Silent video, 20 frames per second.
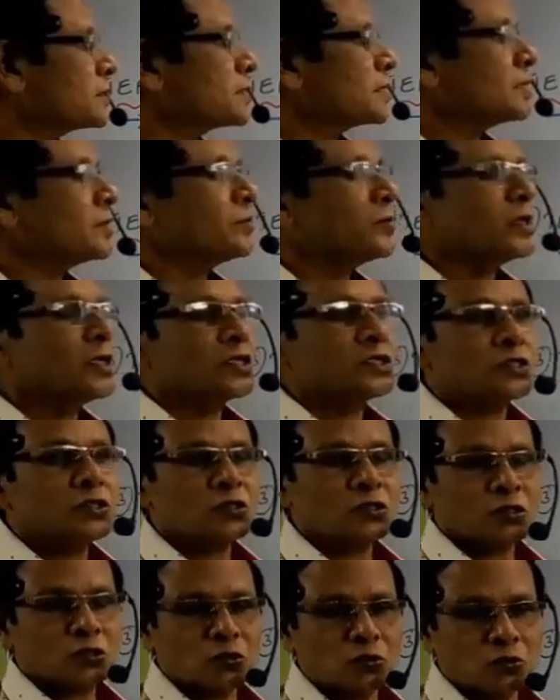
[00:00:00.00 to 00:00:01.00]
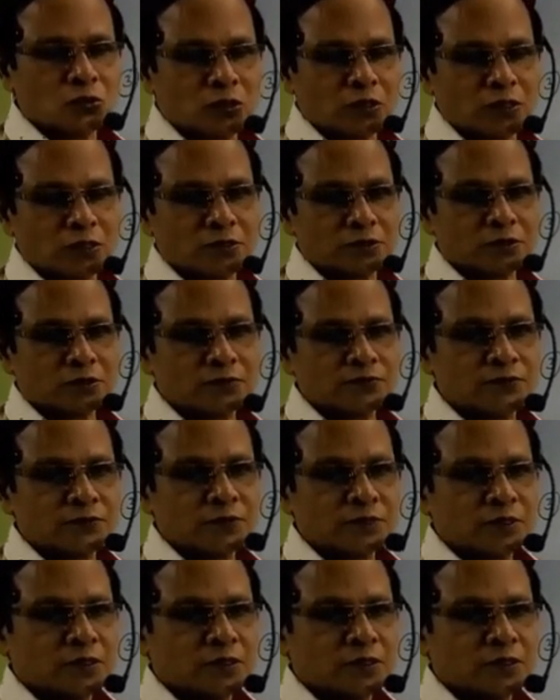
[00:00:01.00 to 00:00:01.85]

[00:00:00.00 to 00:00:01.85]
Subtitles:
the termination codons,